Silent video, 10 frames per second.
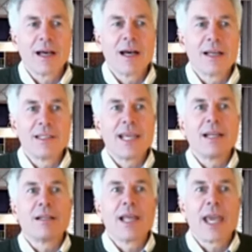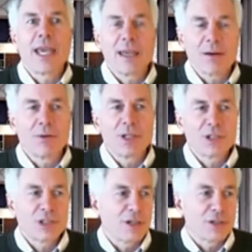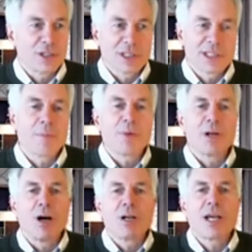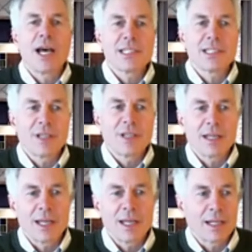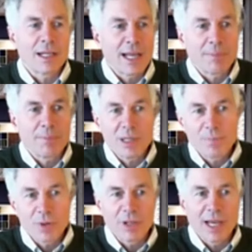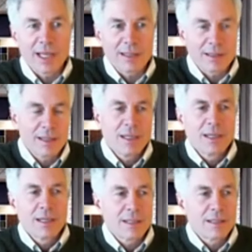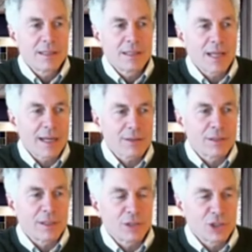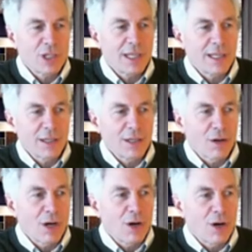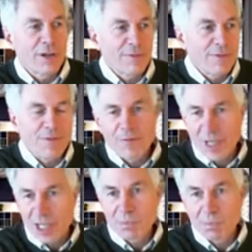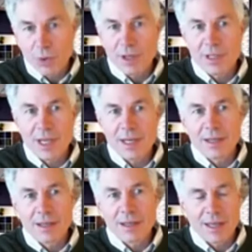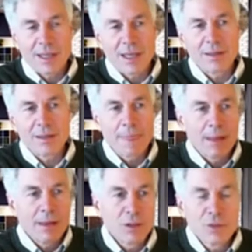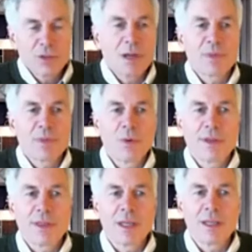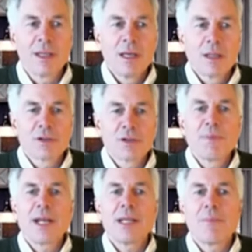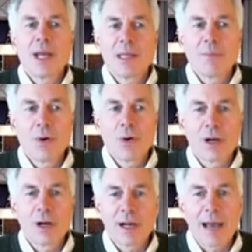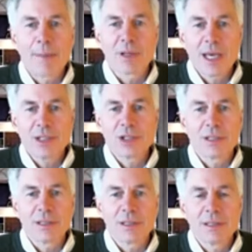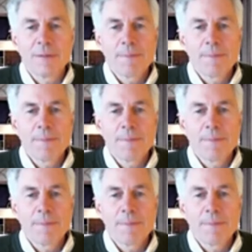a data lake, which, you're just dumping all kinds of data in and letting people like Dr. G, go and explore the data and then do something with it. There's many, many more applications